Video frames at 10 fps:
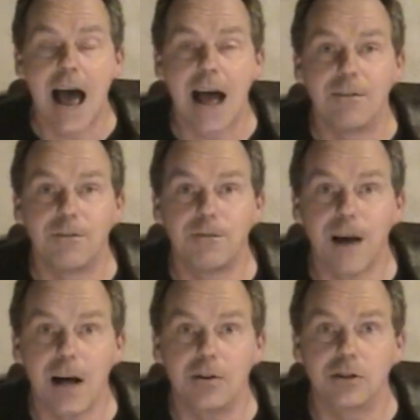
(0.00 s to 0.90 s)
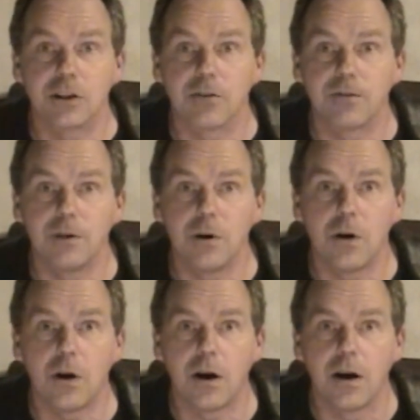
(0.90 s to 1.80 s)
and fell to the
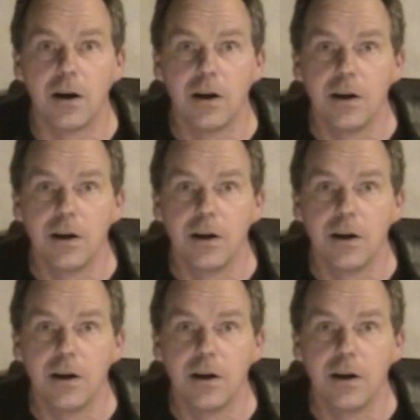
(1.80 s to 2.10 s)
floor.